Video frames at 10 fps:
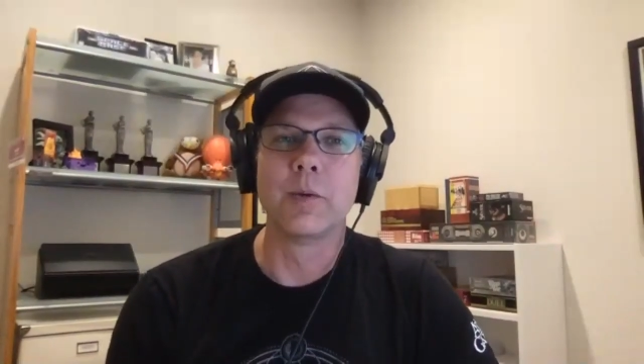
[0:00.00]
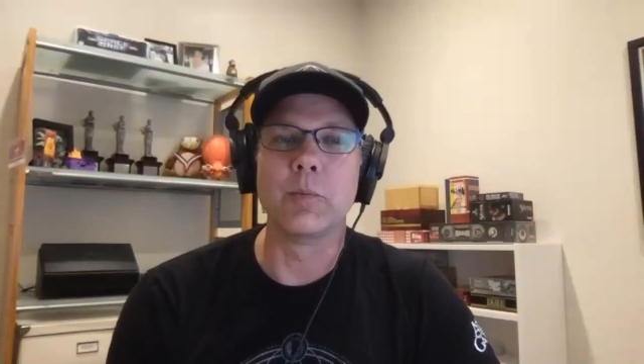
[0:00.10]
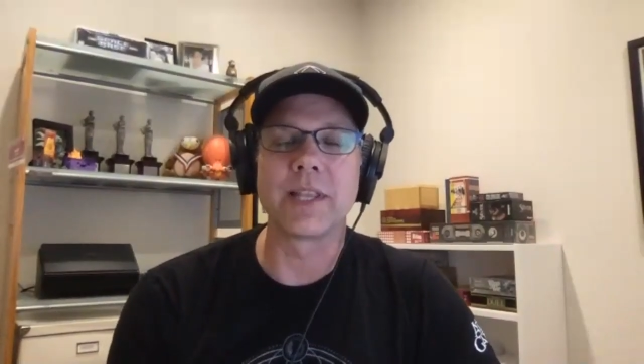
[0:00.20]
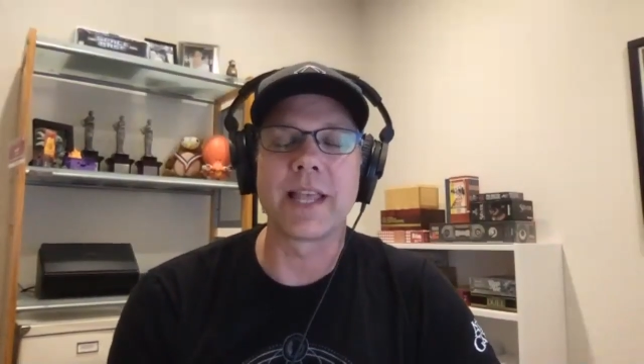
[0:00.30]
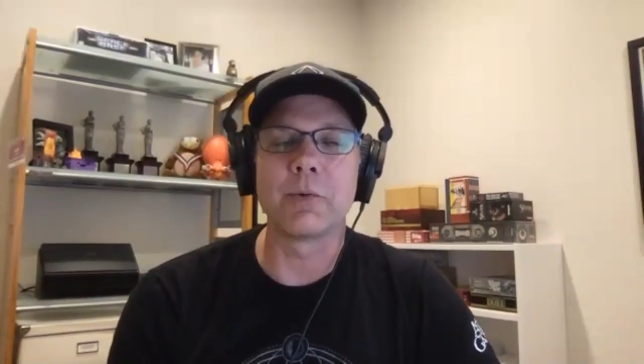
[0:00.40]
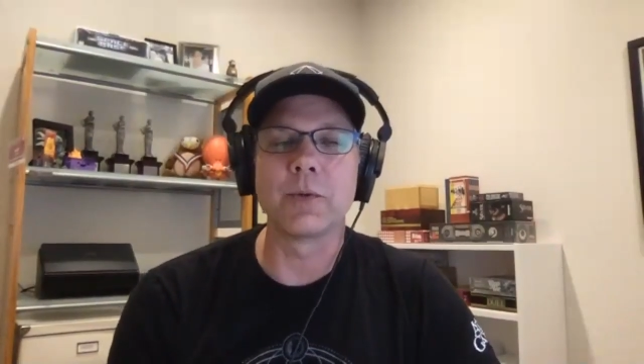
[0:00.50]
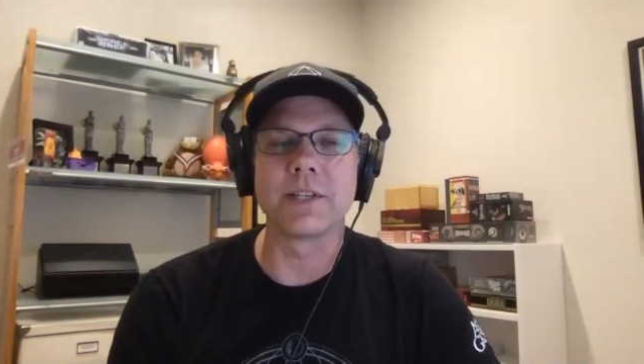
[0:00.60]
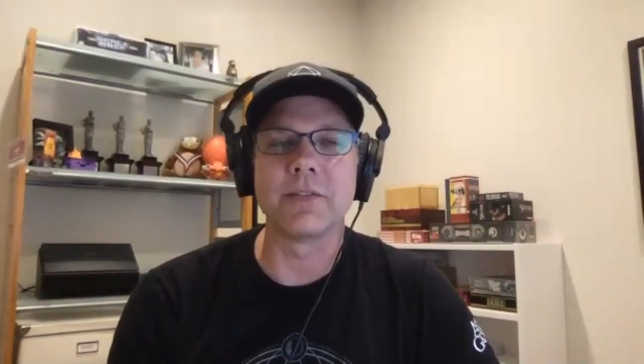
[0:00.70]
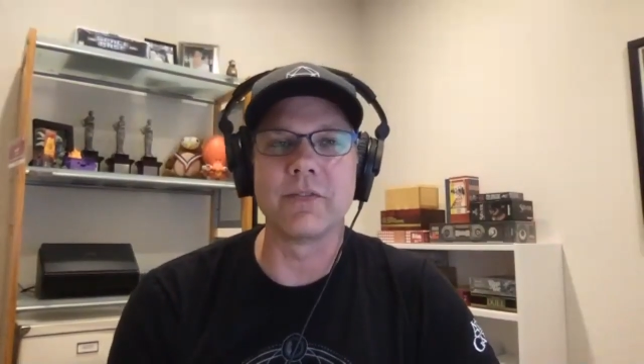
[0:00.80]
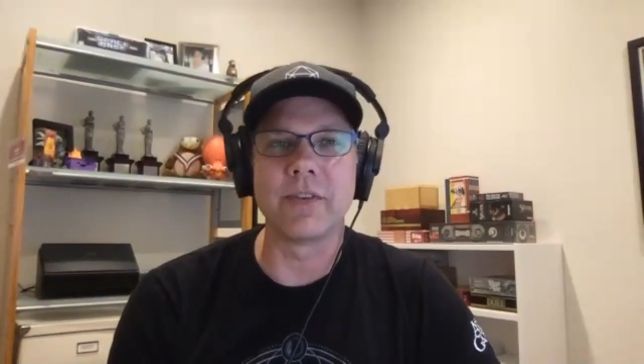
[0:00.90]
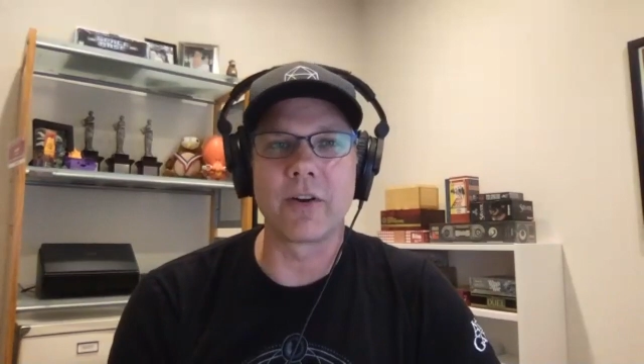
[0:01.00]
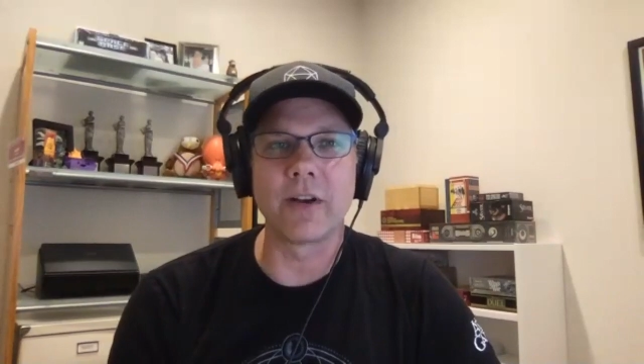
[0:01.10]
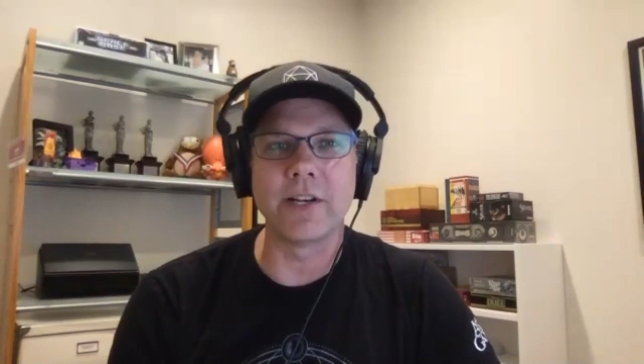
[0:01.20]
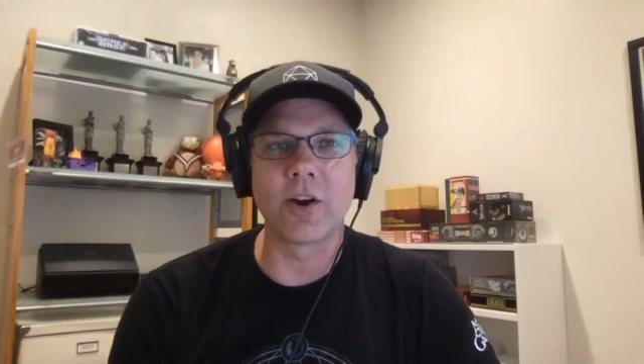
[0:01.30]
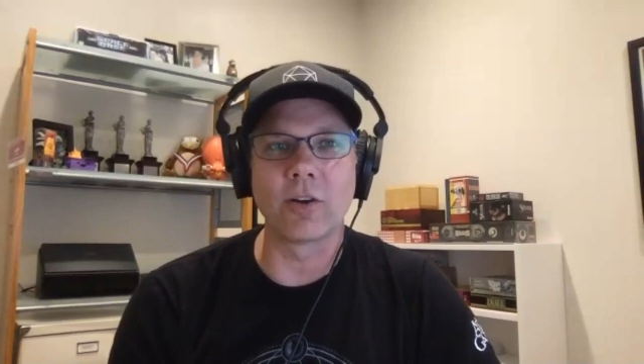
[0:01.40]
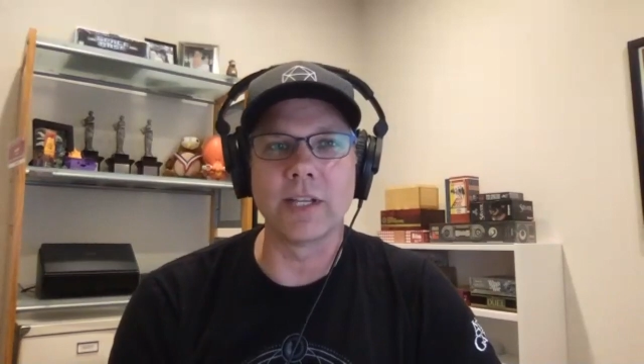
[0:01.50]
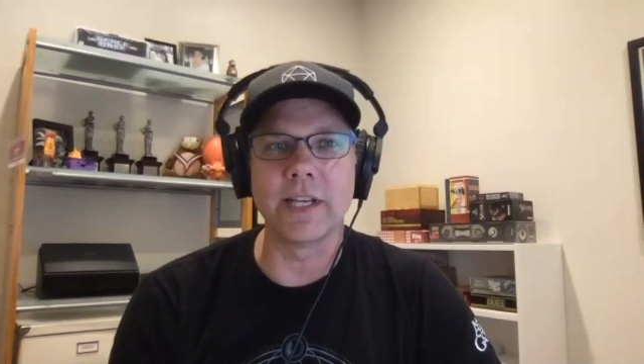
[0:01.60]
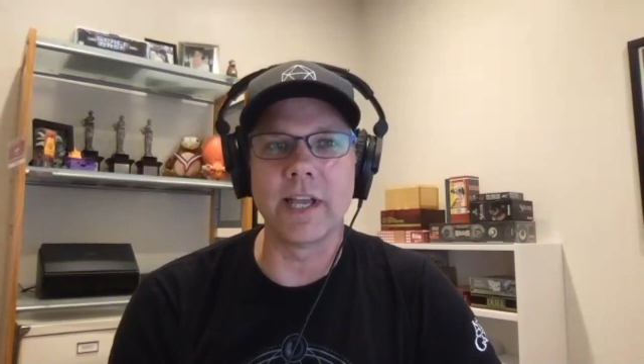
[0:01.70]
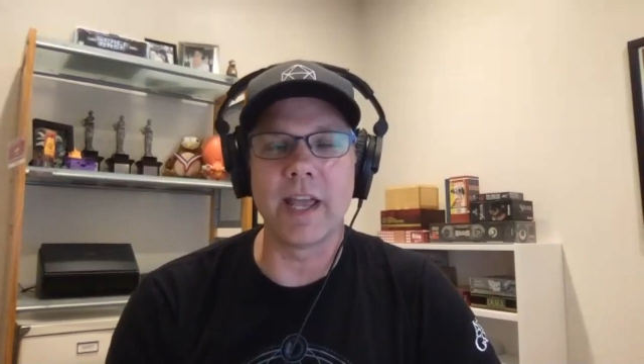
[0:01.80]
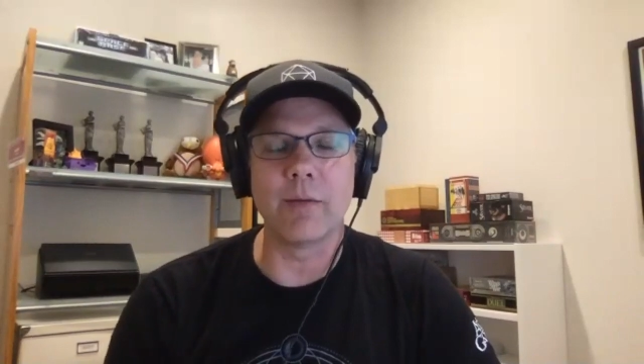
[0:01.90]
but that was a very gnarly
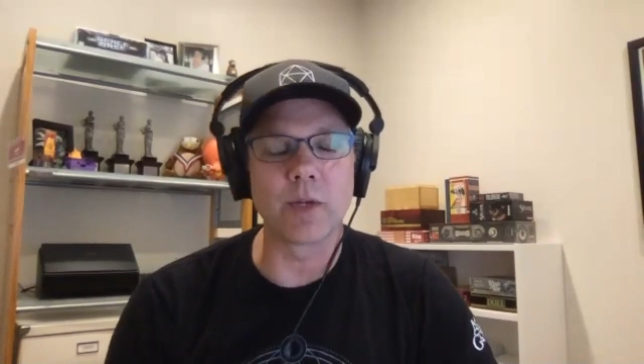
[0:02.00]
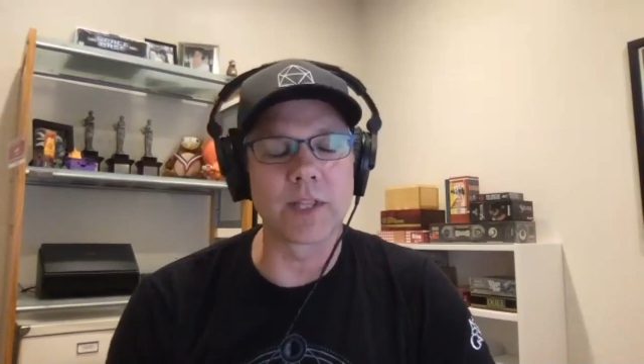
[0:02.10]
game with